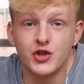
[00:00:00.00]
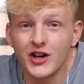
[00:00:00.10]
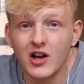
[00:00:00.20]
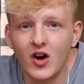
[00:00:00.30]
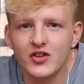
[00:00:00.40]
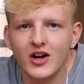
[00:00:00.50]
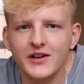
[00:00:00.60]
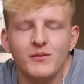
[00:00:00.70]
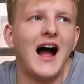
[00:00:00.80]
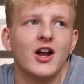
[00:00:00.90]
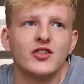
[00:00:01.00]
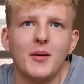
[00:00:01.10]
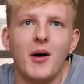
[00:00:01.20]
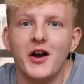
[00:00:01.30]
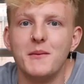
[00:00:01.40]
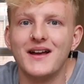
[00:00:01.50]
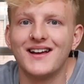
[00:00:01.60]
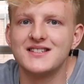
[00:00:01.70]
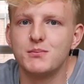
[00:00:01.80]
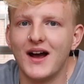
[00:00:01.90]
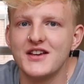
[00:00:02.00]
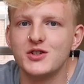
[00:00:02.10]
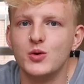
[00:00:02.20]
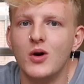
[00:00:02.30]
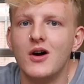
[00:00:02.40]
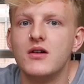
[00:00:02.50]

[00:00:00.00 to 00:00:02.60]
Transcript: During lockdown, I looked up how to make espresso